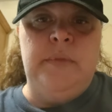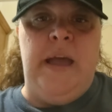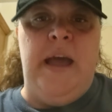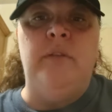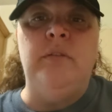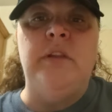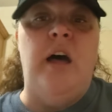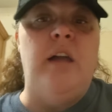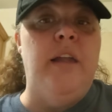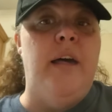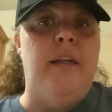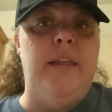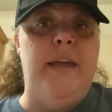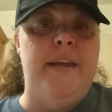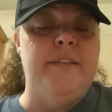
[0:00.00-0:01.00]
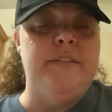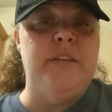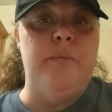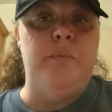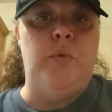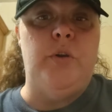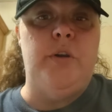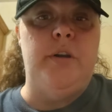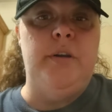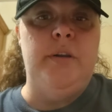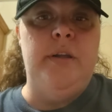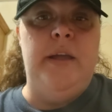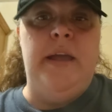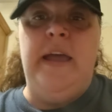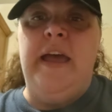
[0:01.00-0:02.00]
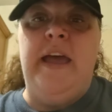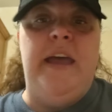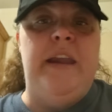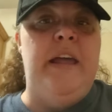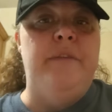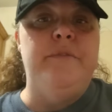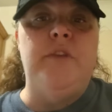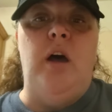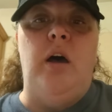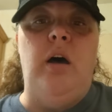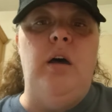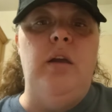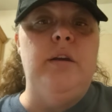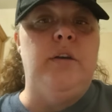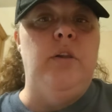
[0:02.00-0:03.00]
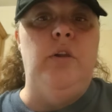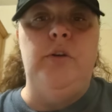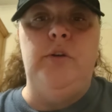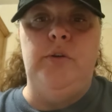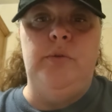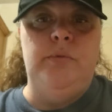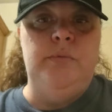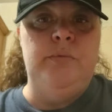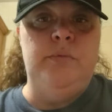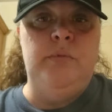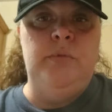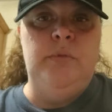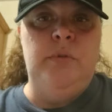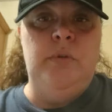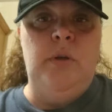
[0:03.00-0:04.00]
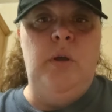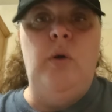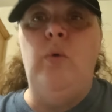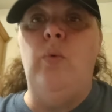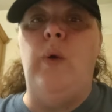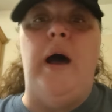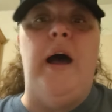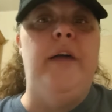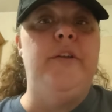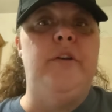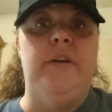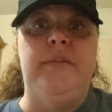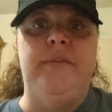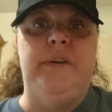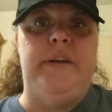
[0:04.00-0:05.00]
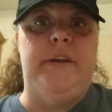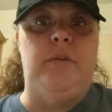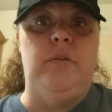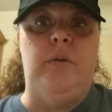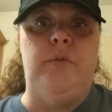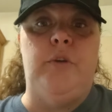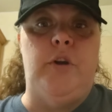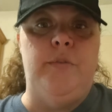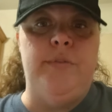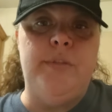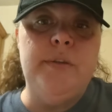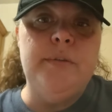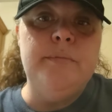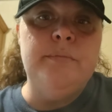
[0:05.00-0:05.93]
Out in La La Land somewhere, and have not a clue why they're even here on earth.